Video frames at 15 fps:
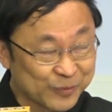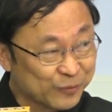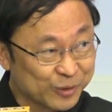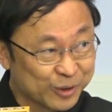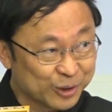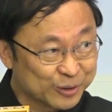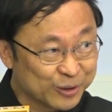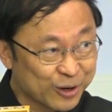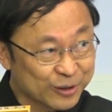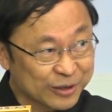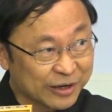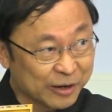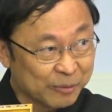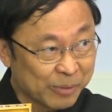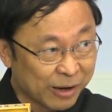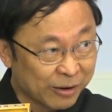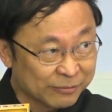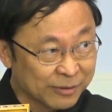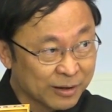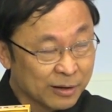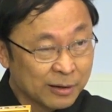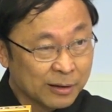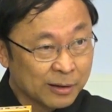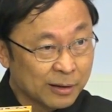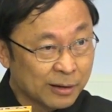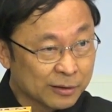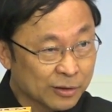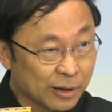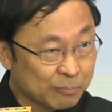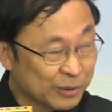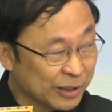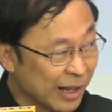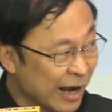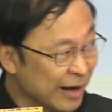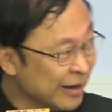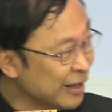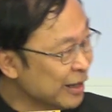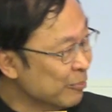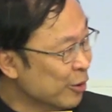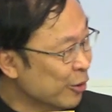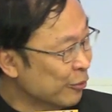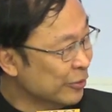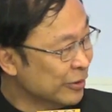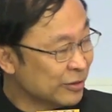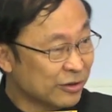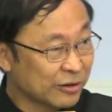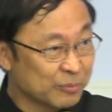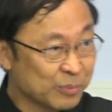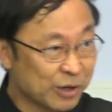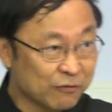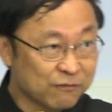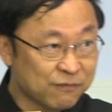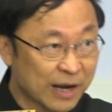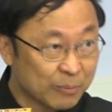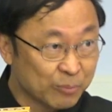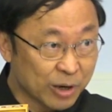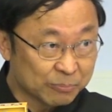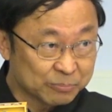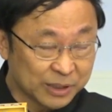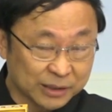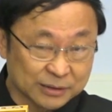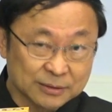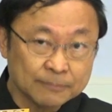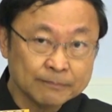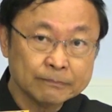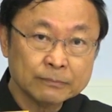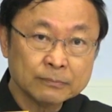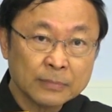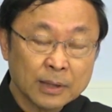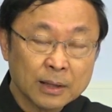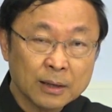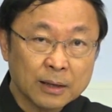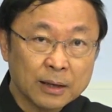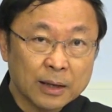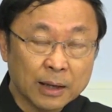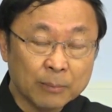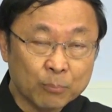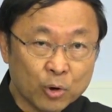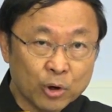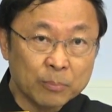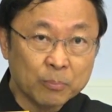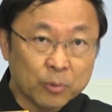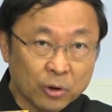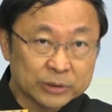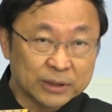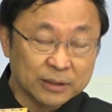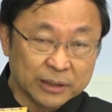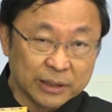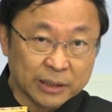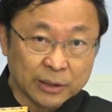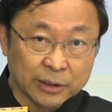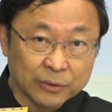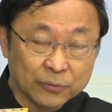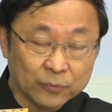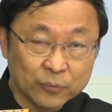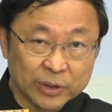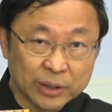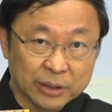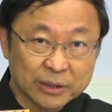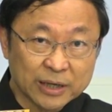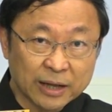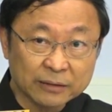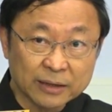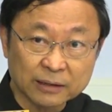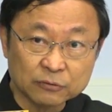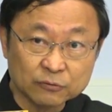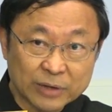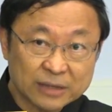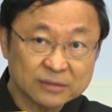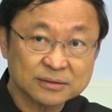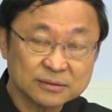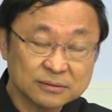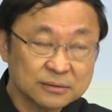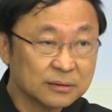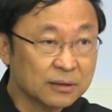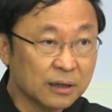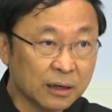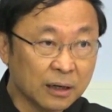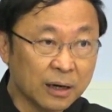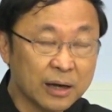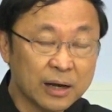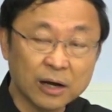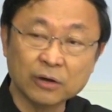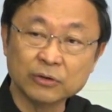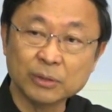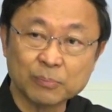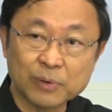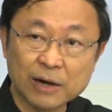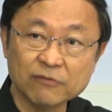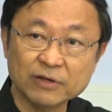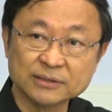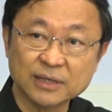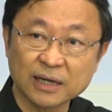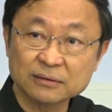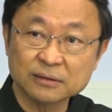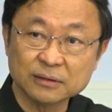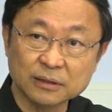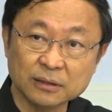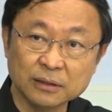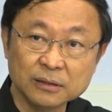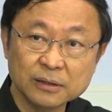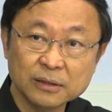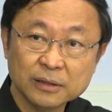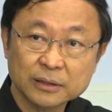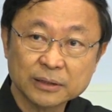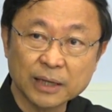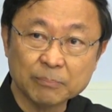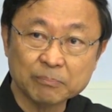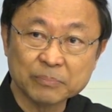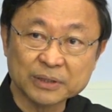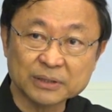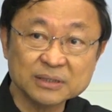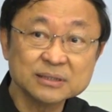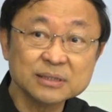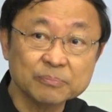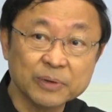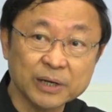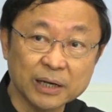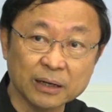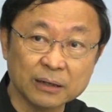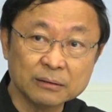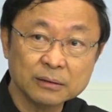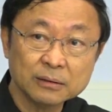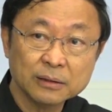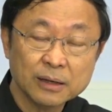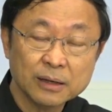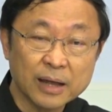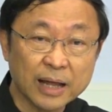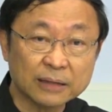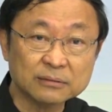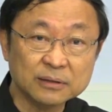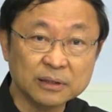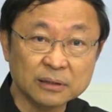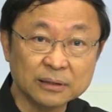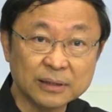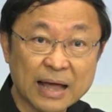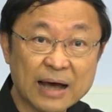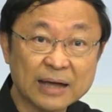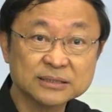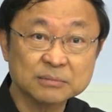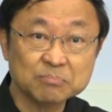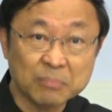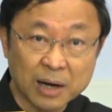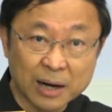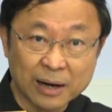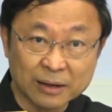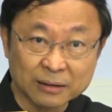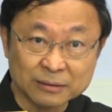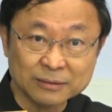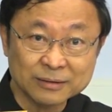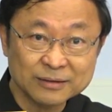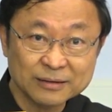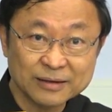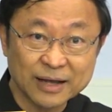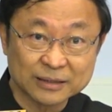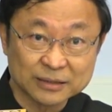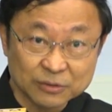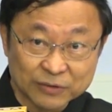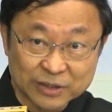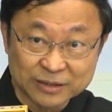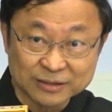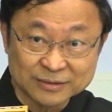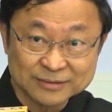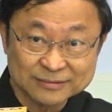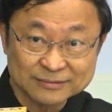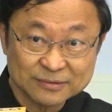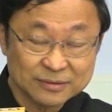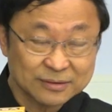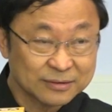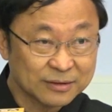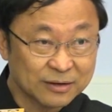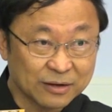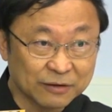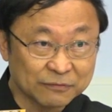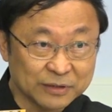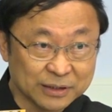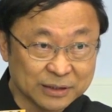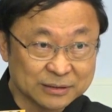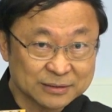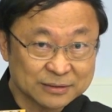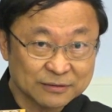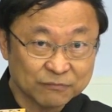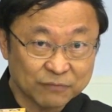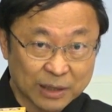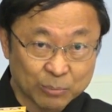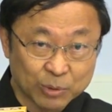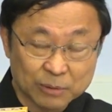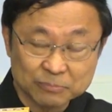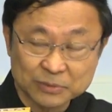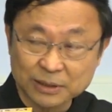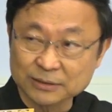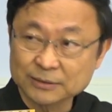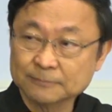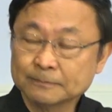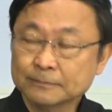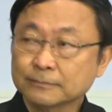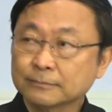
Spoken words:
We're not talking about copper line anymore. We're talking about fiber optics. And more importantly, we can address how the private sector can participate at the last mile activities of these fiber optics.